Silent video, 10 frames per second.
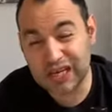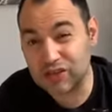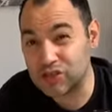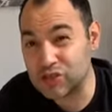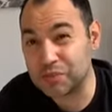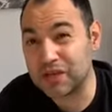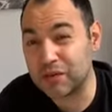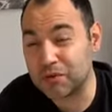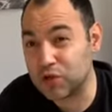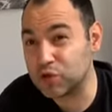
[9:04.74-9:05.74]
challenge has been
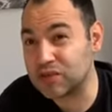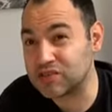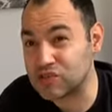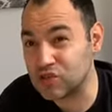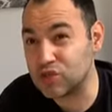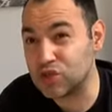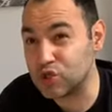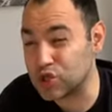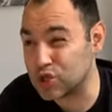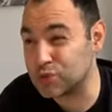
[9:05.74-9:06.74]
uploaded to
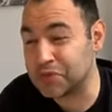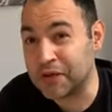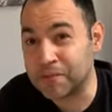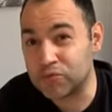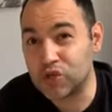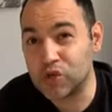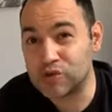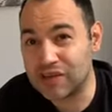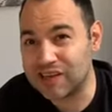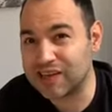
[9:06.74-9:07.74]
YouTube,
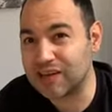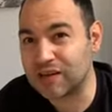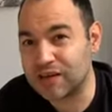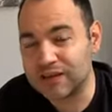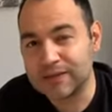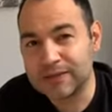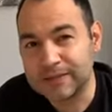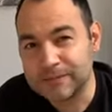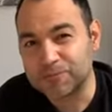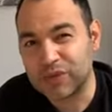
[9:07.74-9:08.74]
use the link
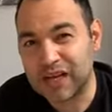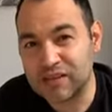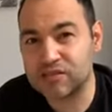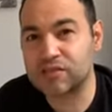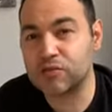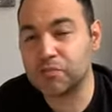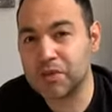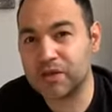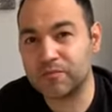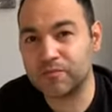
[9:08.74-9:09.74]
and
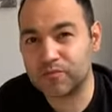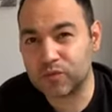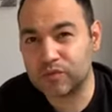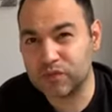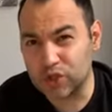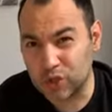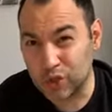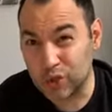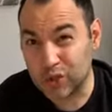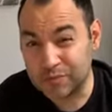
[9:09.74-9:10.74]
submit
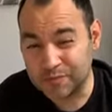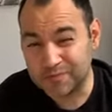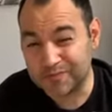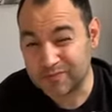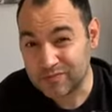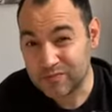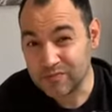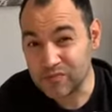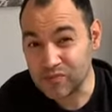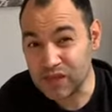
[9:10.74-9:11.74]
your
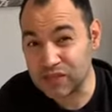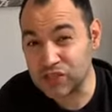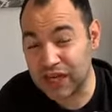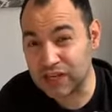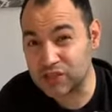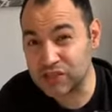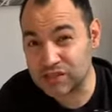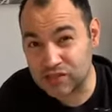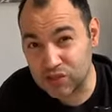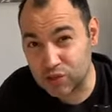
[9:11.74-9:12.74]

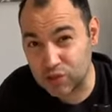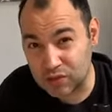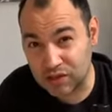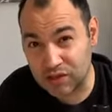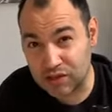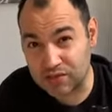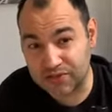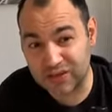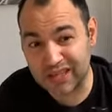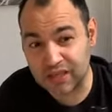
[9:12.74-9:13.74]
challenges to the League of
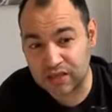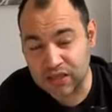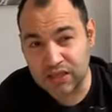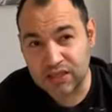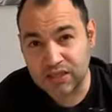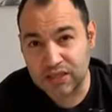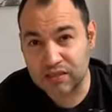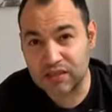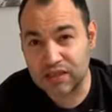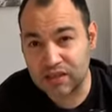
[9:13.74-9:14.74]
Fire
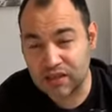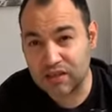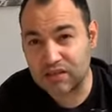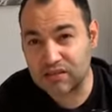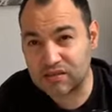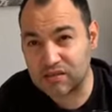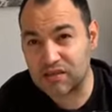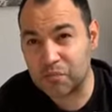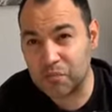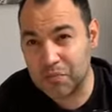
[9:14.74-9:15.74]
in their
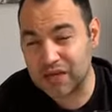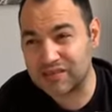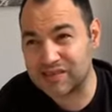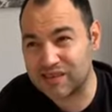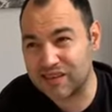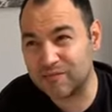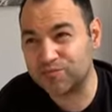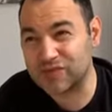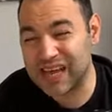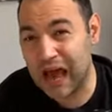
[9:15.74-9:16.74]
submit
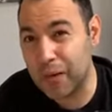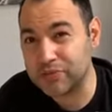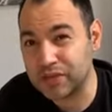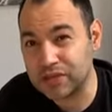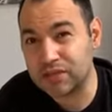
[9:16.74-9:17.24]
tab,